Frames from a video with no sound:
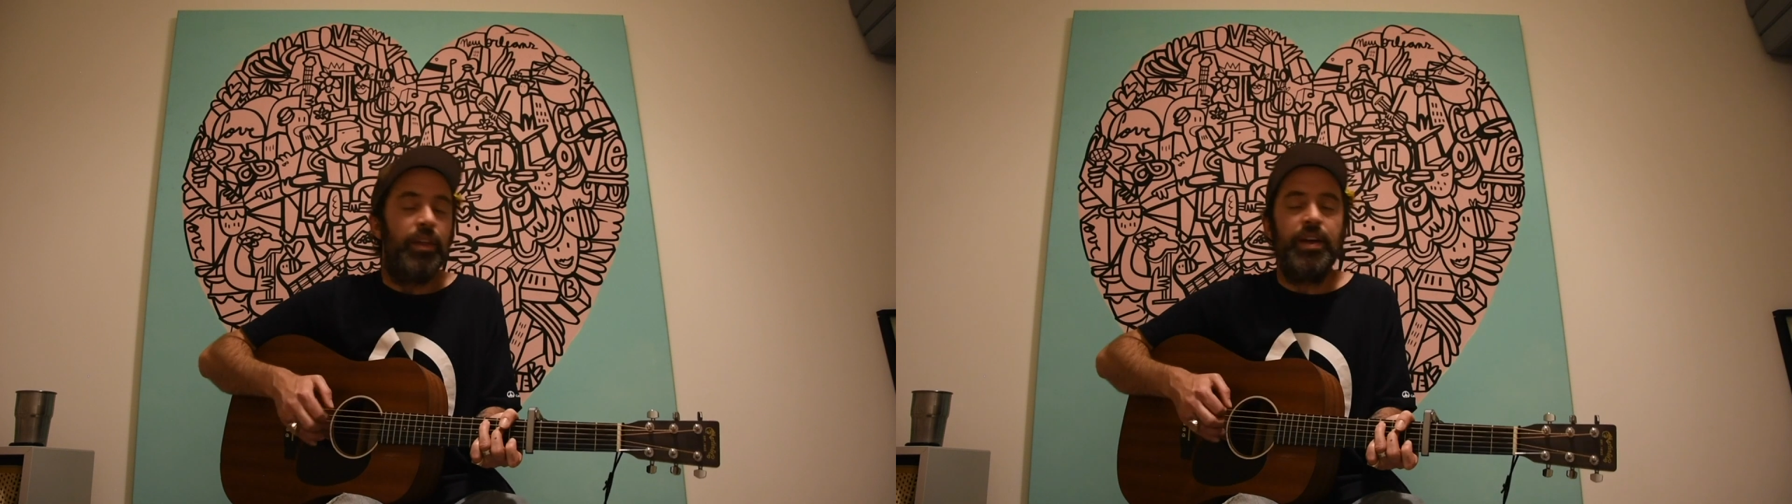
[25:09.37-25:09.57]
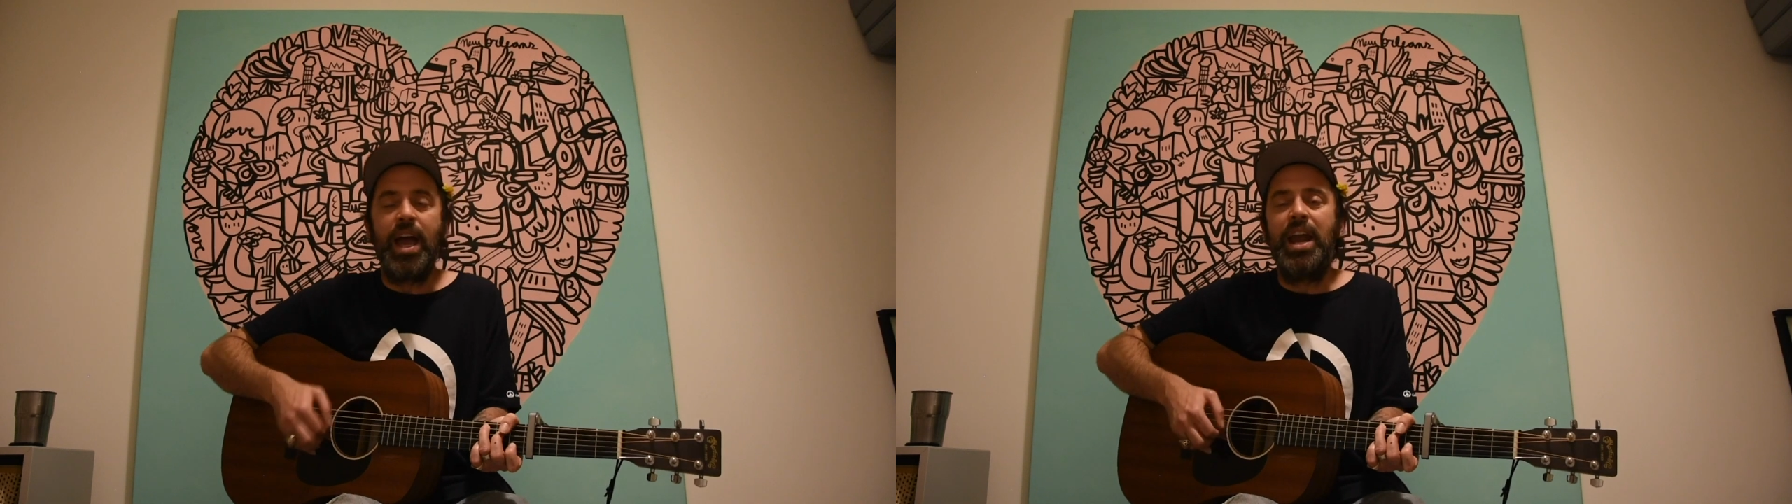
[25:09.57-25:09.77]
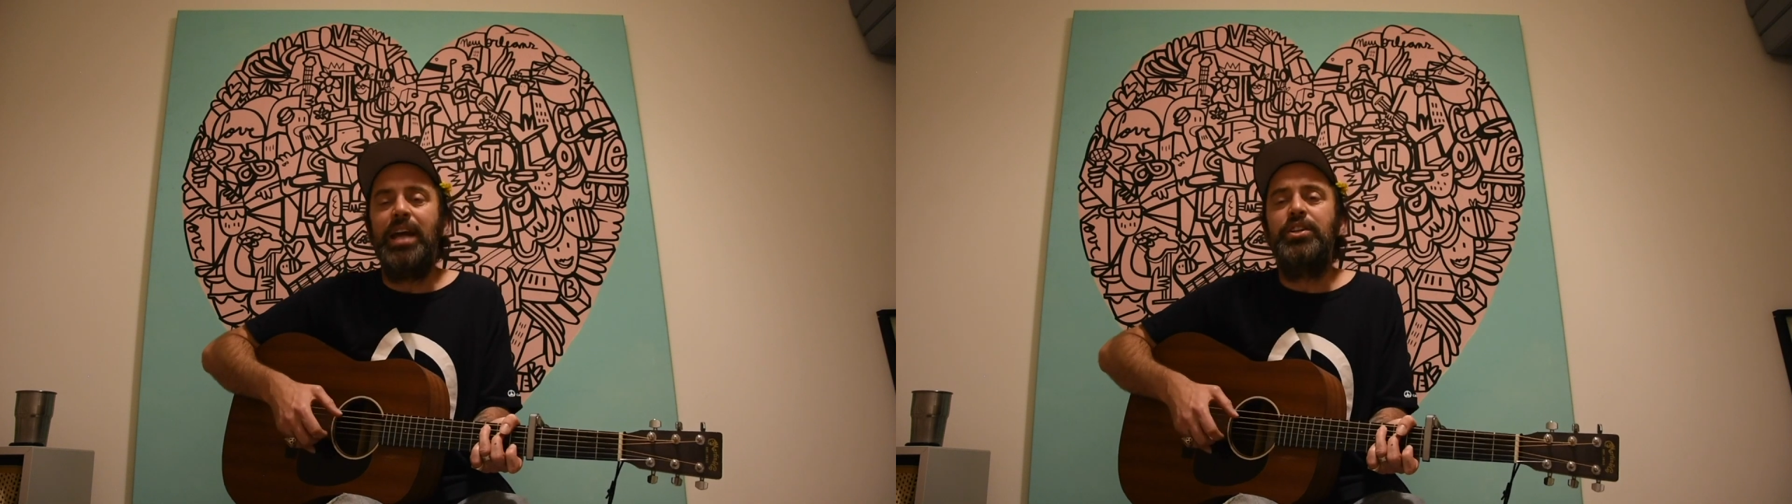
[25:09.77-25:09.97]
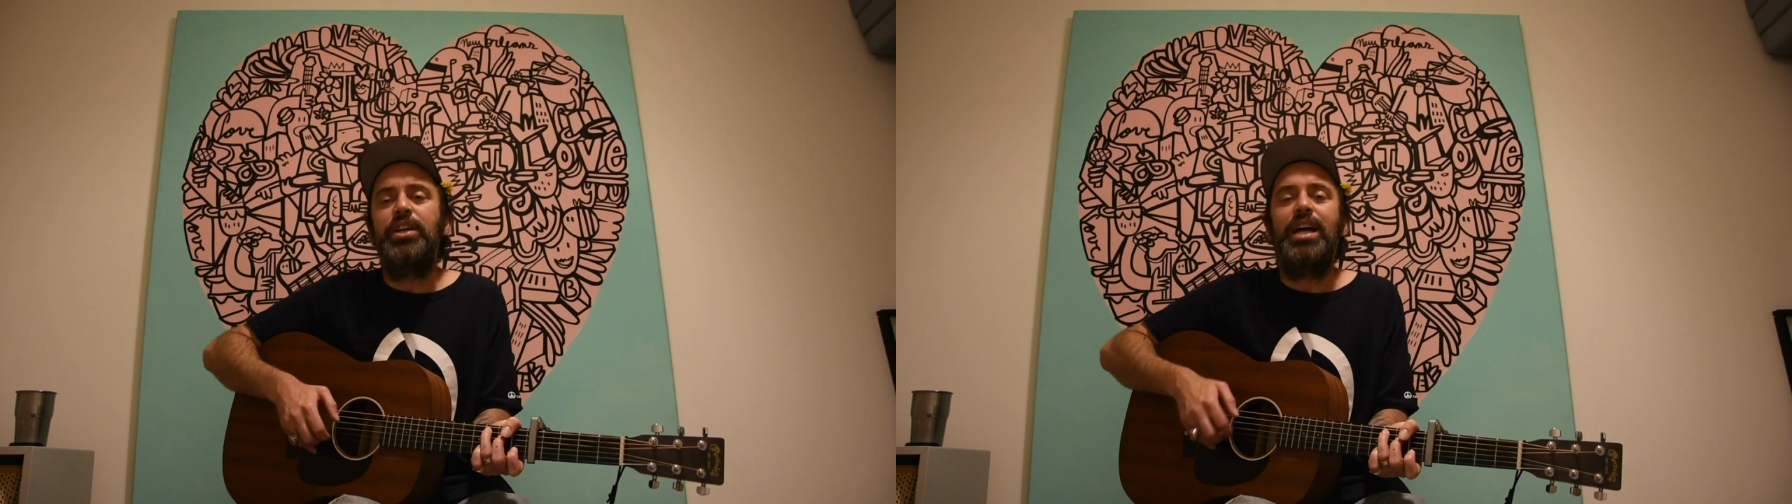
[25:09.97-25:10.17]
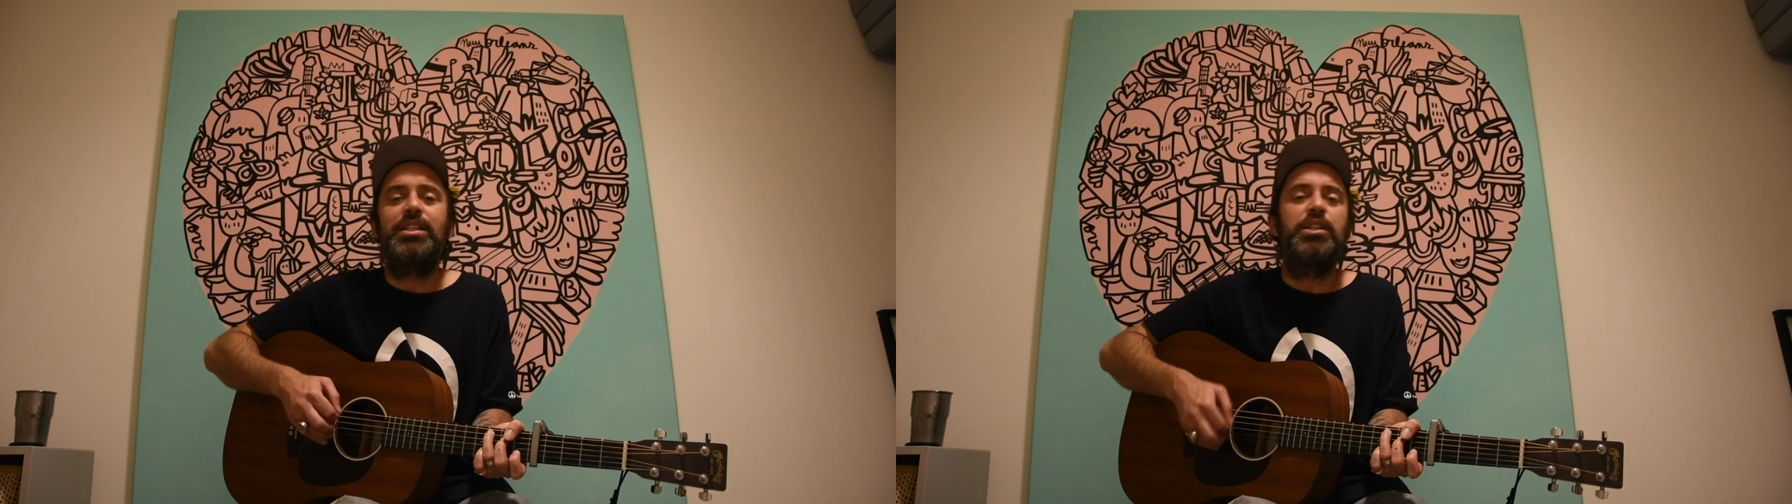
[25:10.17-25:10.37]
The
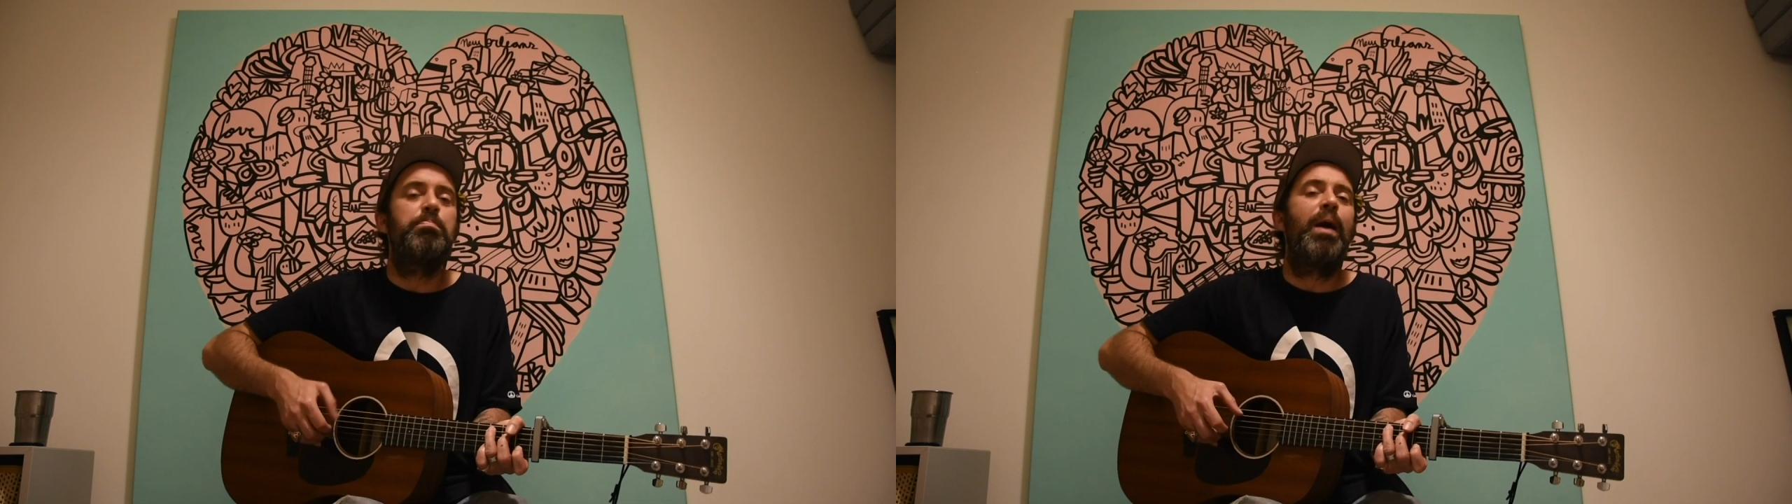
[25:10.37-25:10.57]
NHS is